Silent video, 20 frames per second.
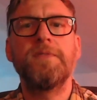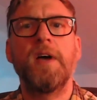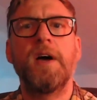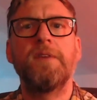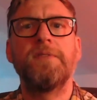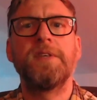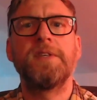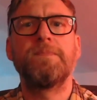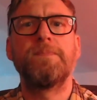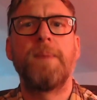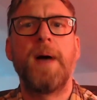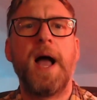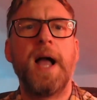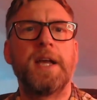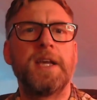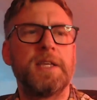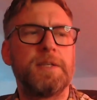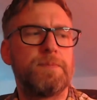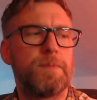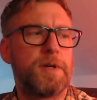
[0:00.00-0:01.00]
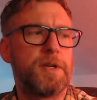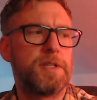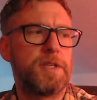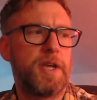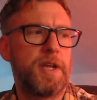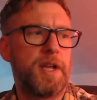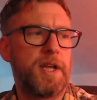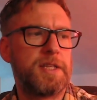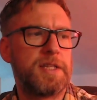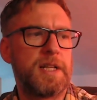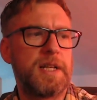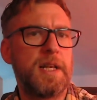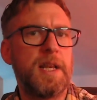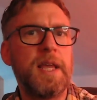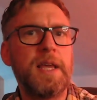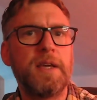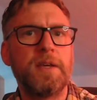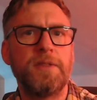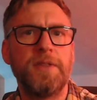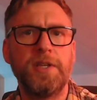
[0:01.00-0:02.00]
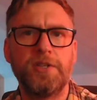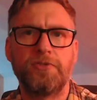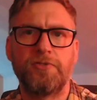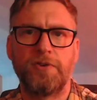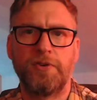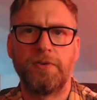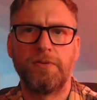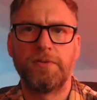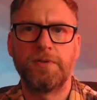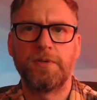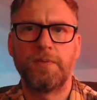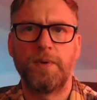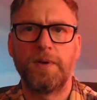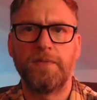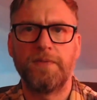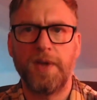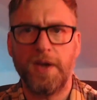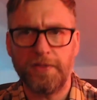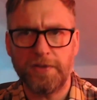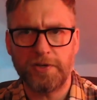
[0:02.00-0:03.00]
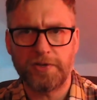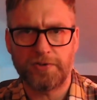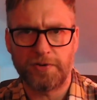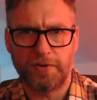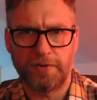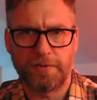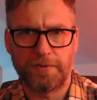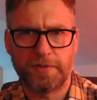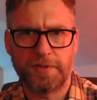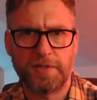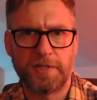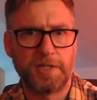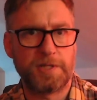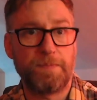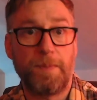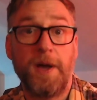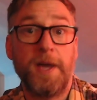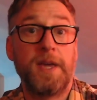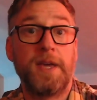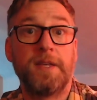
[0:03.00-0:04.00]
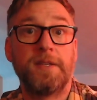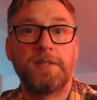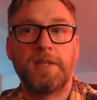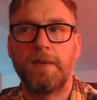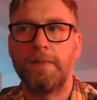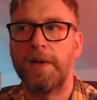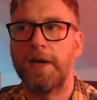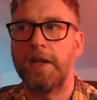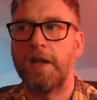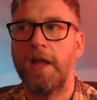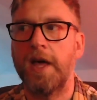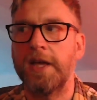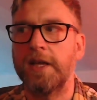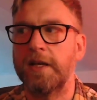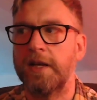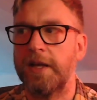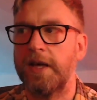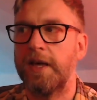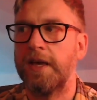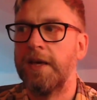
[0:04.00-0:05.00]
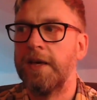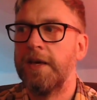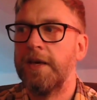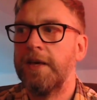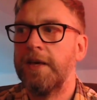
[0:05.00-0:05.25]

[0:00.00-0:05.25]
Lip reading: dialed this back is because I'd like to link this truth to one of the other truths, despite it seeming unlikely,